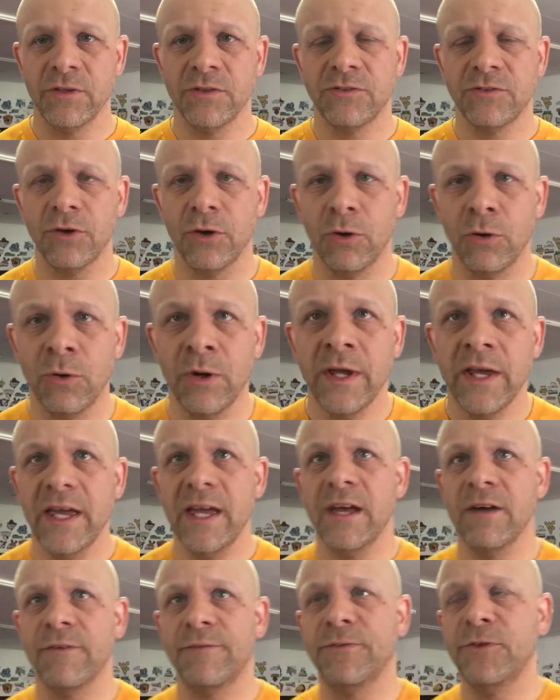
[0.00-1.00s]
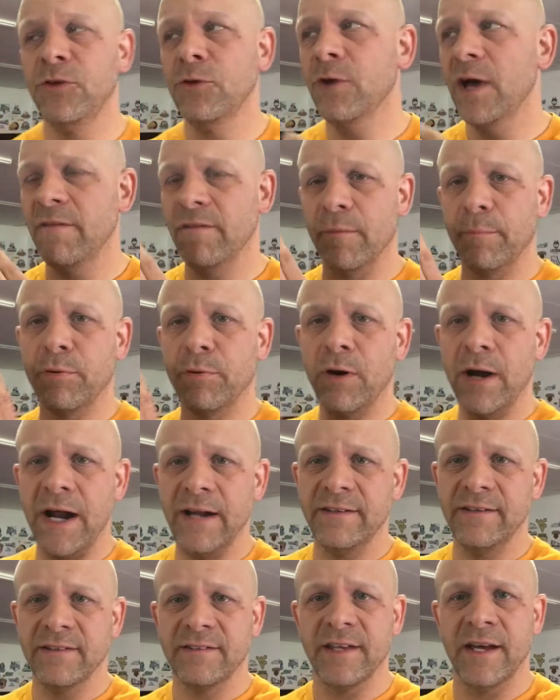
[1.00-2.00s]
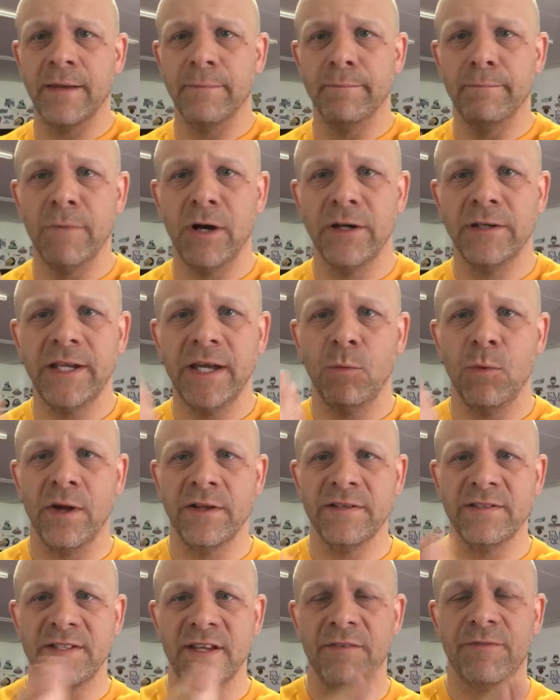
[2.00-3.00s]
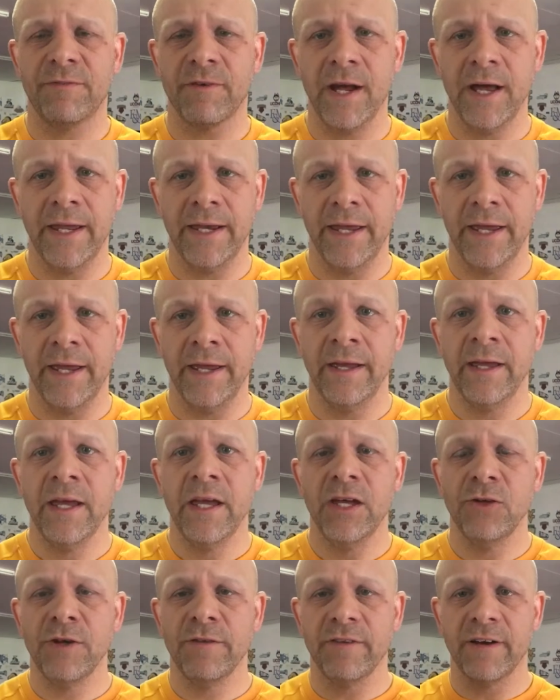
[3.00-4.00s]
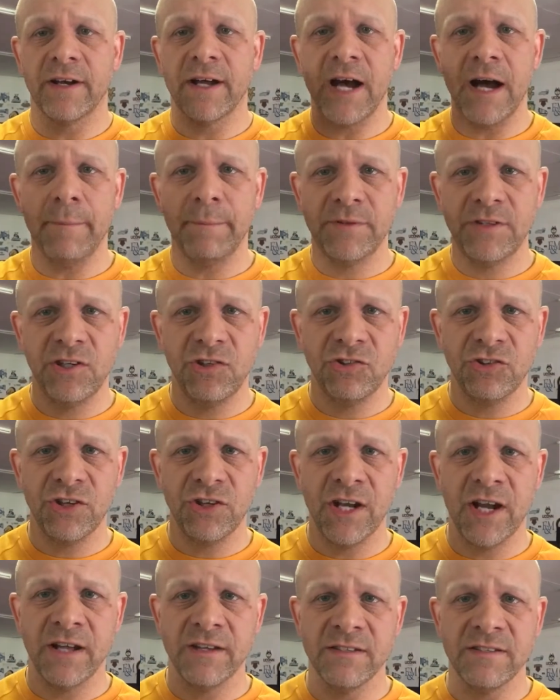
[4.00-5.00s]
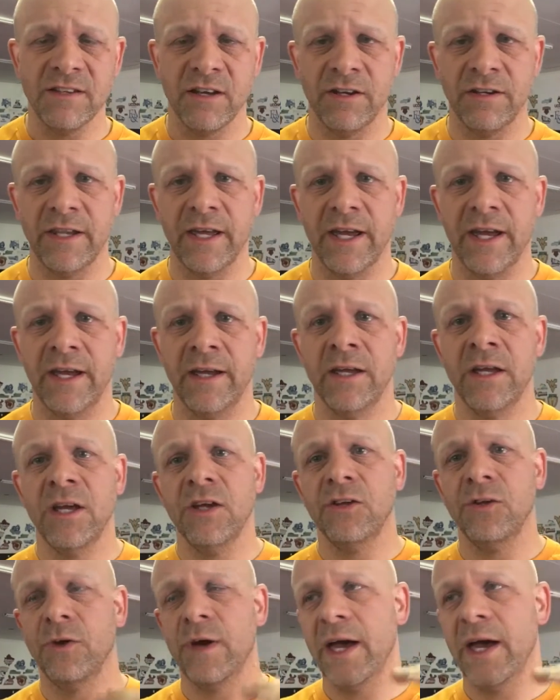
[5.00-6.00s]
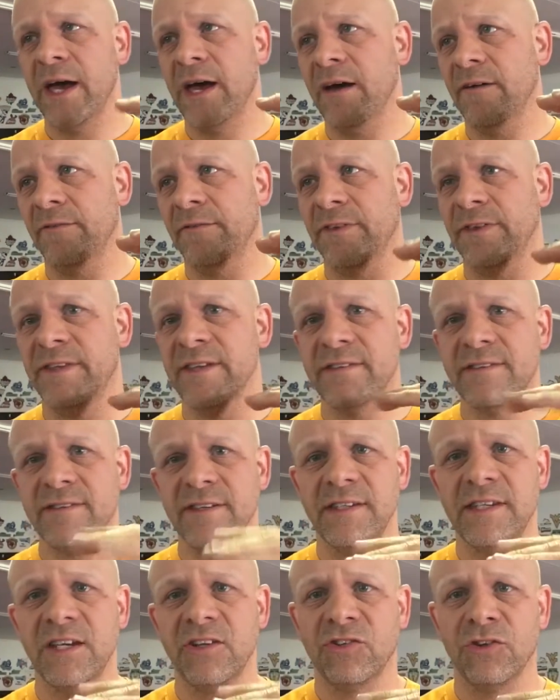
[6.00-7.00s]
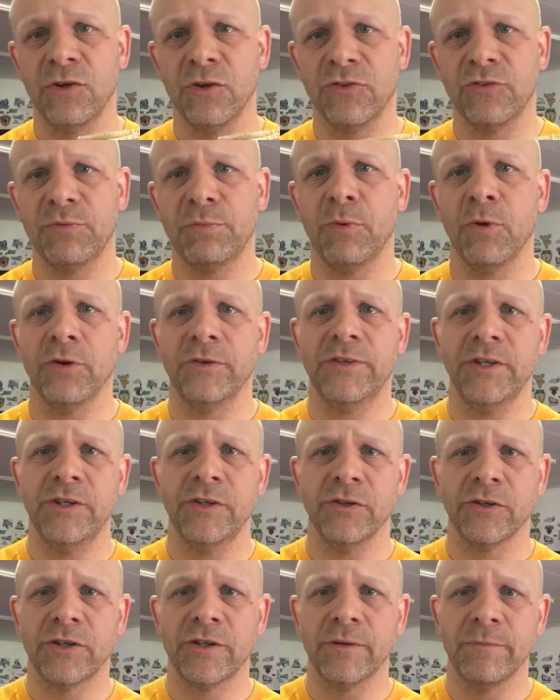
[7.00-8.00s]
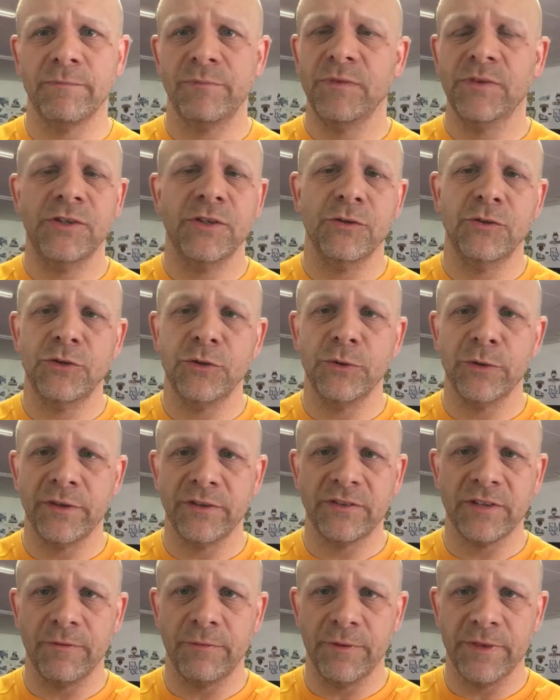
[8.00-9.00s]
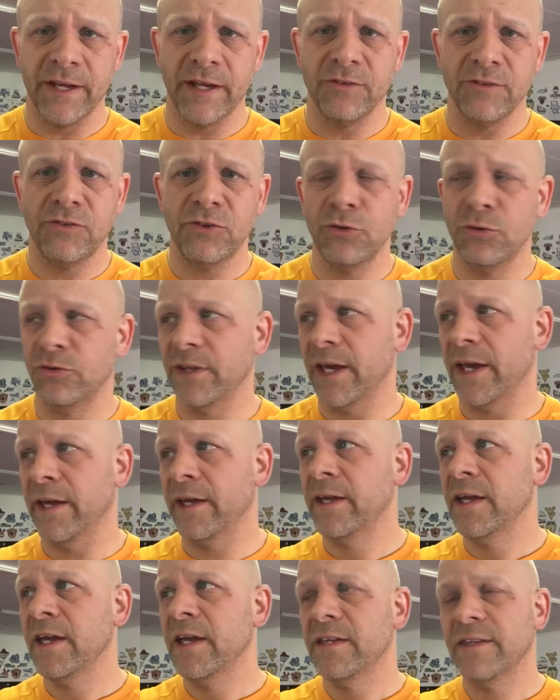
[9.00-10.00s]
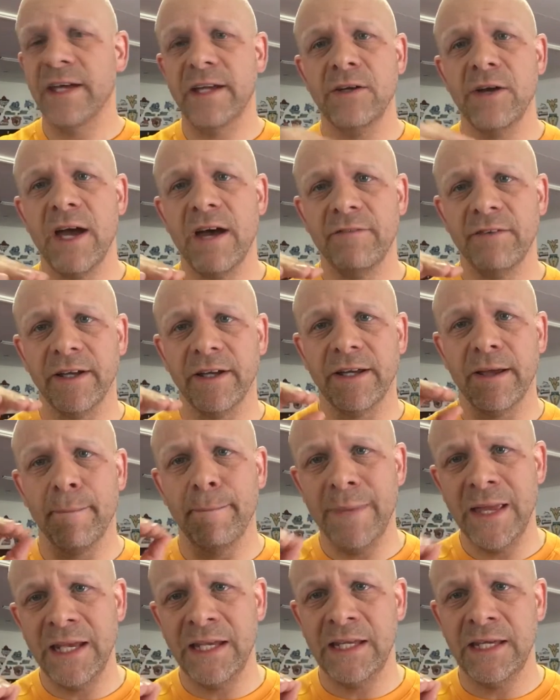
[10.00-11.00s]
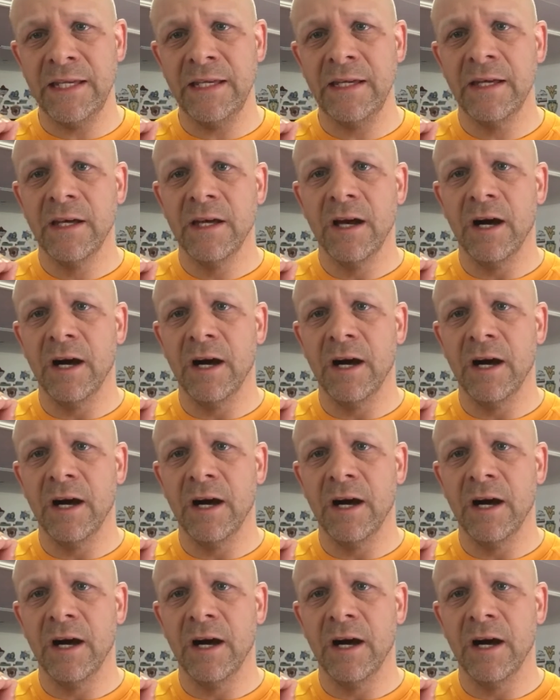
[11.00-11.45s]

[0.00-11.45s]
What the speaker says: So if you have a practice on Monday, Wednesday, Friday, you have a competition on Sunday, you have this additional sport that you're doing stuff with on Tuesday, then you have like a mini